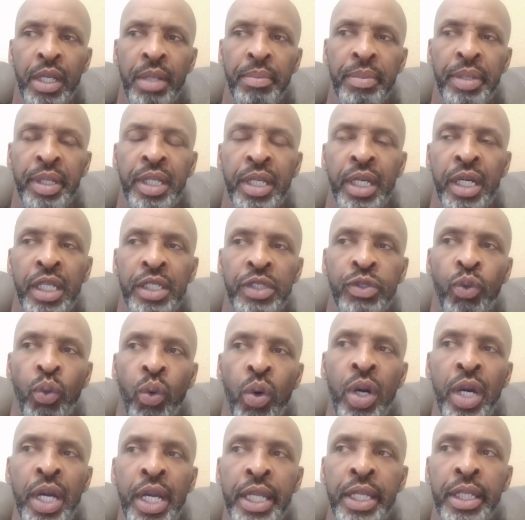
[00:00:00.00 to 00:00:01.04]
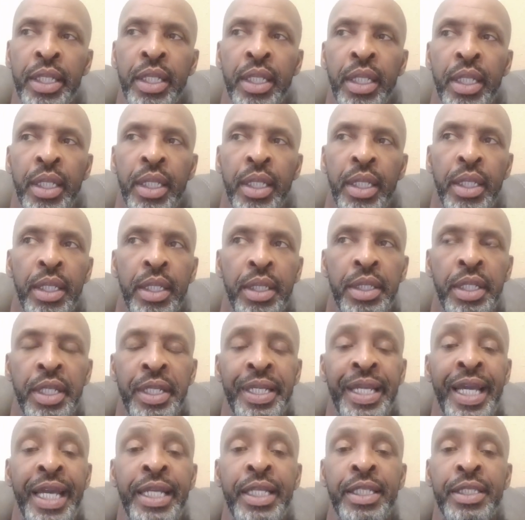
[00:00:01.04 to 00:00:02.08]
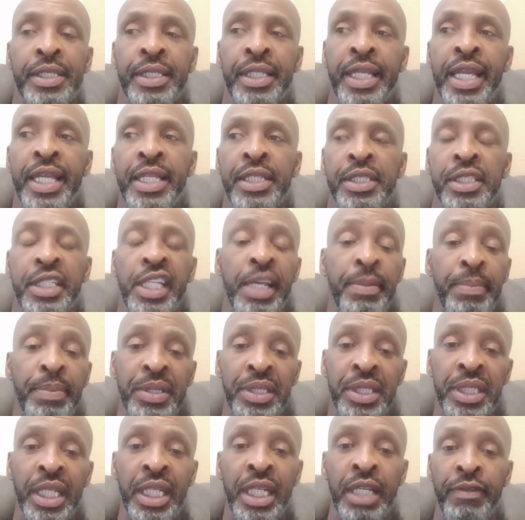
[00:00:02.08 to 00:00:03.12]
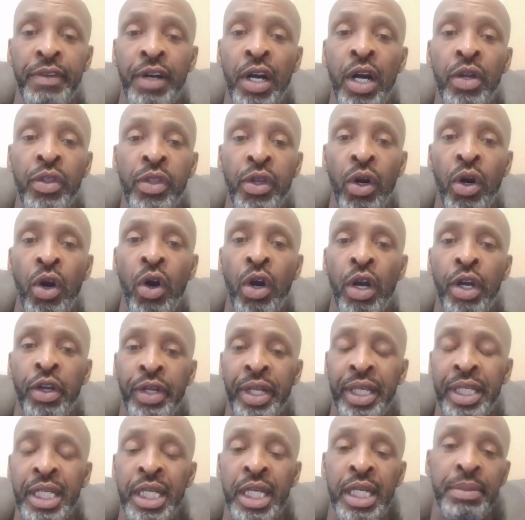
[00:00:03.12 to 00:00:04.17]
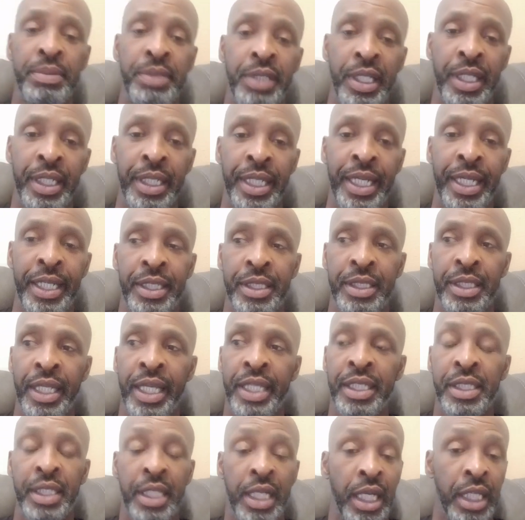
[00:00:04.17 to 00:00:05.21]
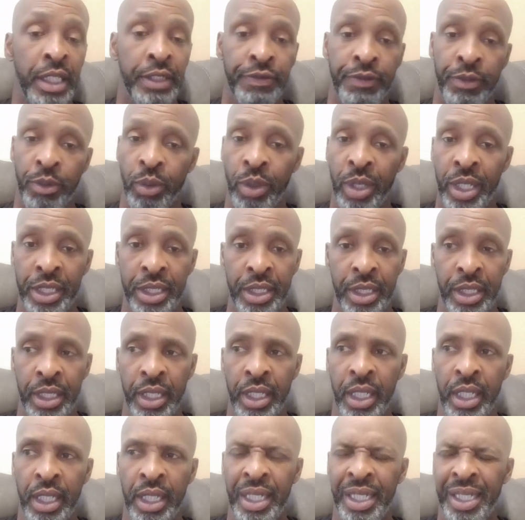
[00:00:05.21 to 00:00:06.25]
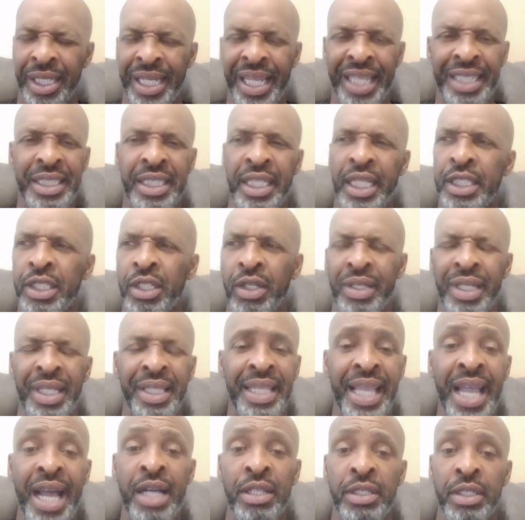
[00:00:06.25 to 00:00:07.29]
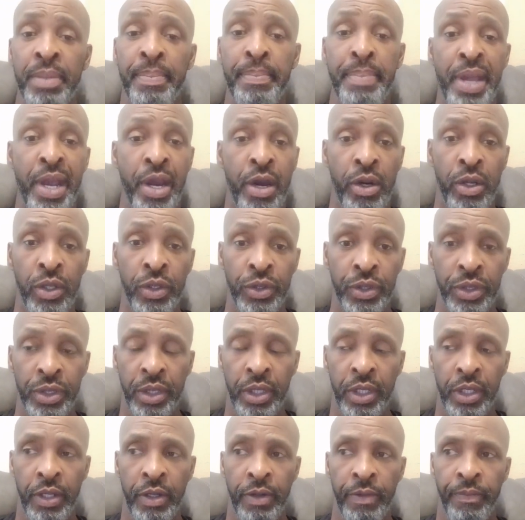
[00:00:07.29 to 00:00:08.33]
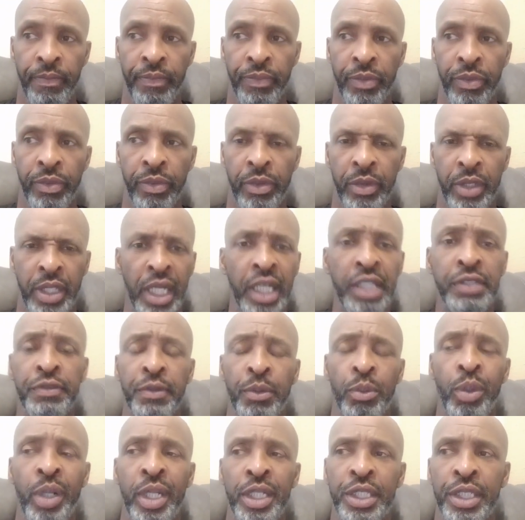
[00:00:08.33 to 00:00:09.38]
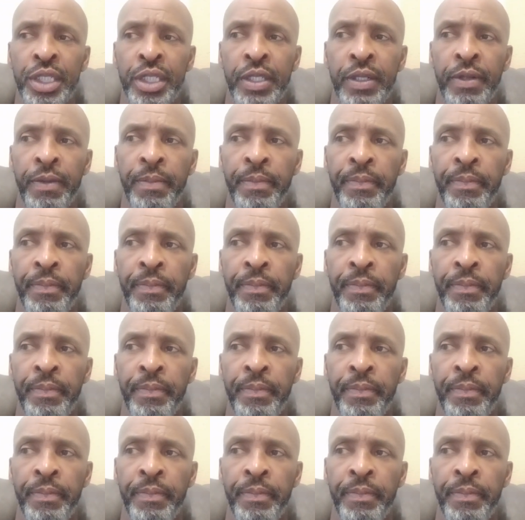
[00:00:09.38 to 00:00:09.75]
because one, United States, 10% of all the oil that comes to the United States comes from Russia. It's like 600,000 barrels comes from Russia.